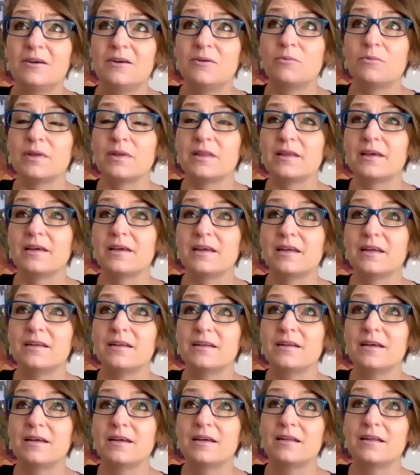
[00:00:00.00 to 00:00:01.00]

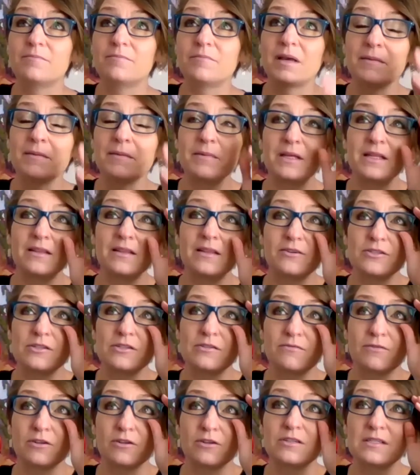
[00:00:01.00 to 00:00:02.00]
Within maybe those
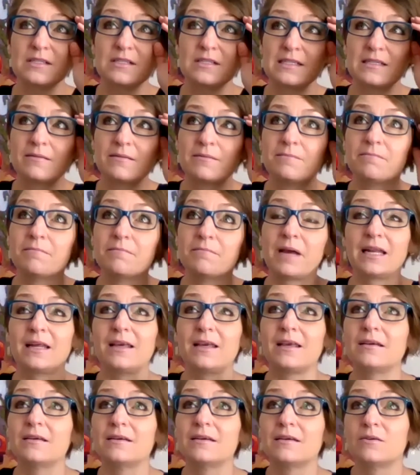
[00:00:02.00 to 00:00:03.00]
first
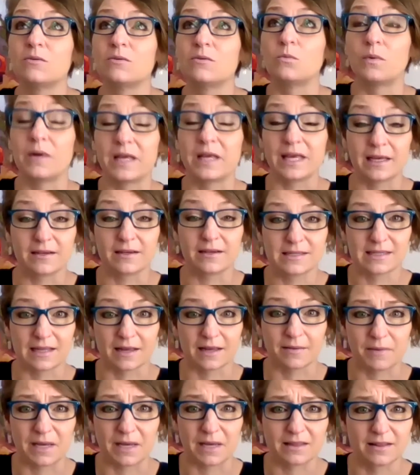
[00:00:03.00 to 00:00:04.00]
many weeks, I
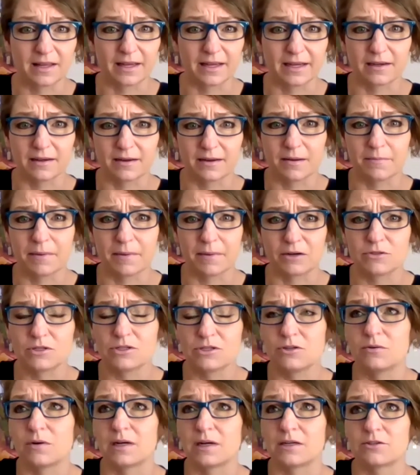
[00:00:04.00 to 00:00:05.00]
made about
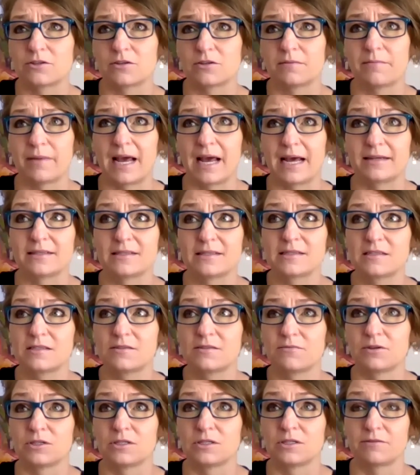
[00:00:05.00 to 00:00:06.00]
200 masks
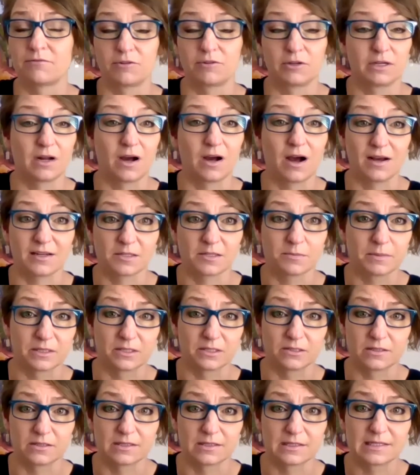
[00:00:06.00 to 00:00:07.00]
for different
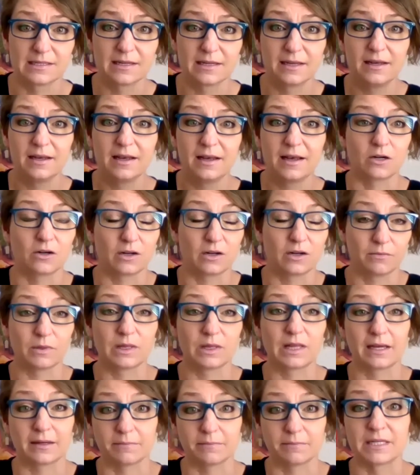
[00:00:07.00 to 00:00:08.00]
hospitals, starting with
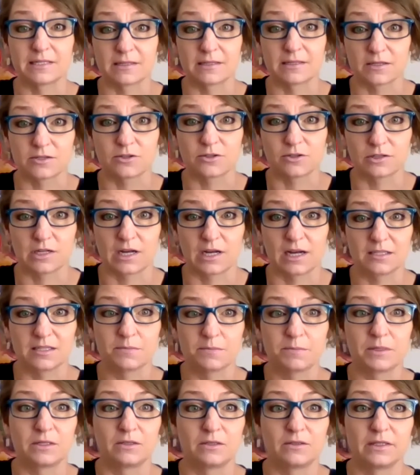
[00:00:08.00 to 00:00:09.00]
my sister's
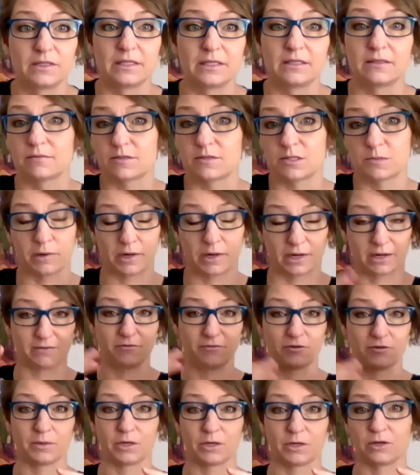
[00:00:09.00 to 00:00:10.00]
hospital and spreading
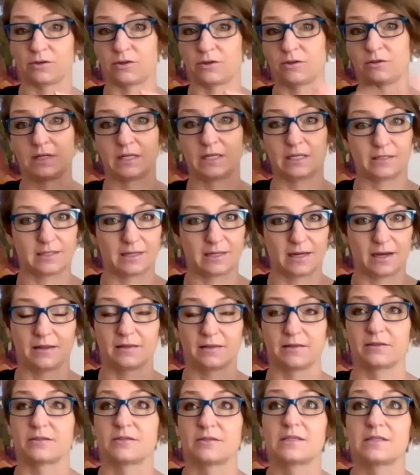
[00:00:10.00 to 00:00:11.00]
from her unit to
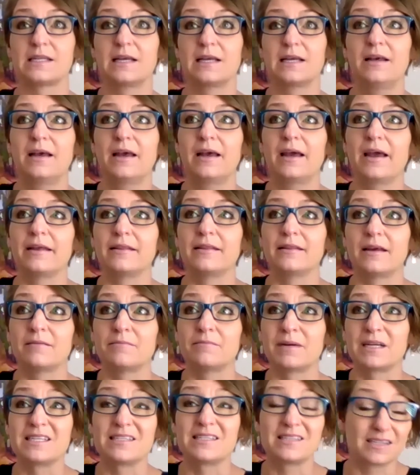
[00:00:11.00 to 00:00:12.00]
others. And then
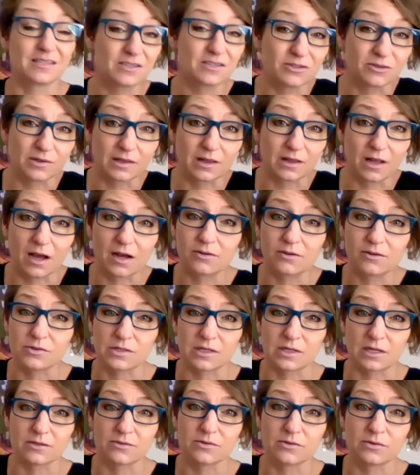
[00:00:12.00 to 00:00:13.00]
my sister-in-law, who's
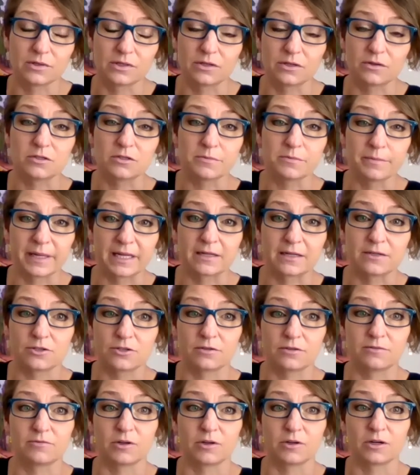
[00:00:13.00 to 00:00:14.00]
also a nurse
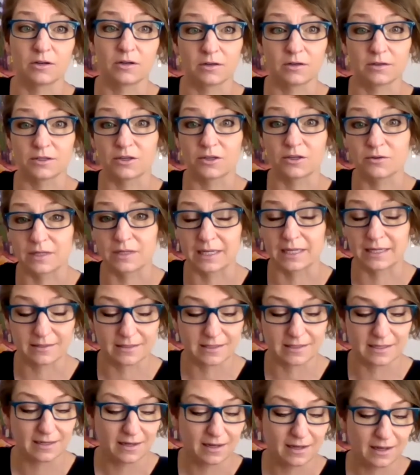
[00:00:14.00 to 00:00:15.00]
manager for her
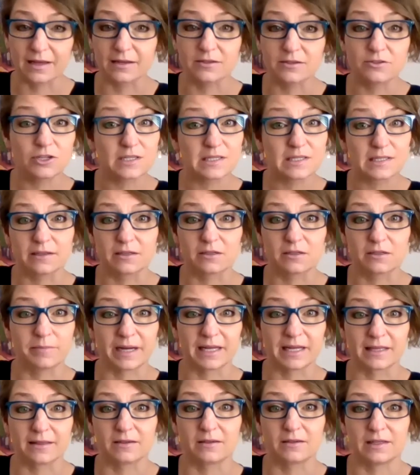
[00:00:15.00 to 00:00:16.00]
unit. And then just little
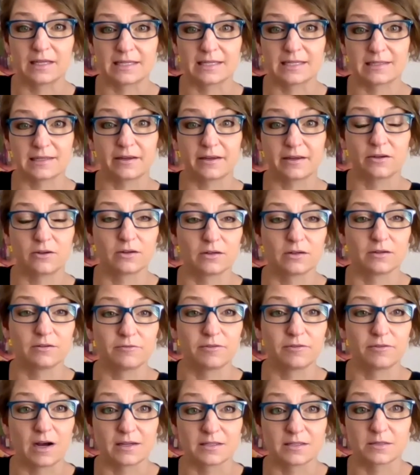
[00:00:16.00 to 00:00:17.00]
by little, as I heard of
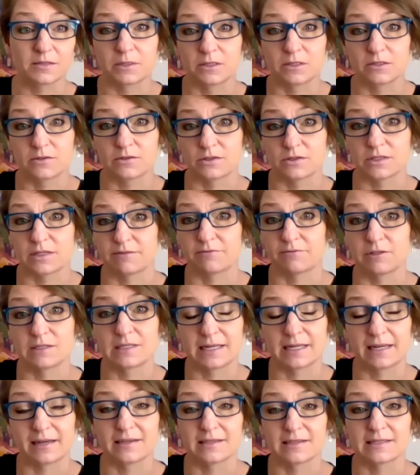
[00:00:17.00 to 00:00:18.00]
hospitals or different
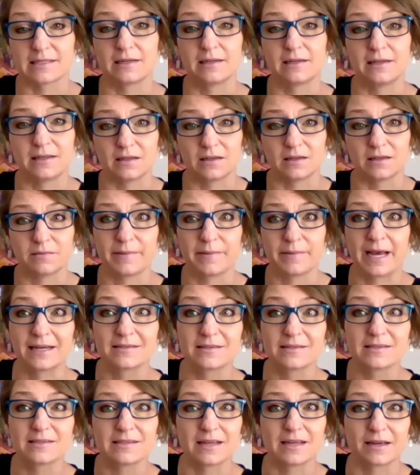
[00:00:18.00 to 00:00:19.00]
settings that needed
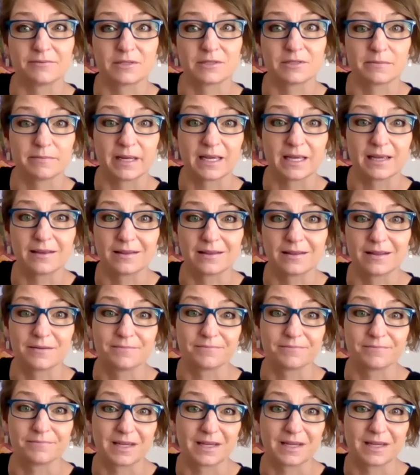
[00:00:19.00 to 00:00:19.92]
masks, I was making them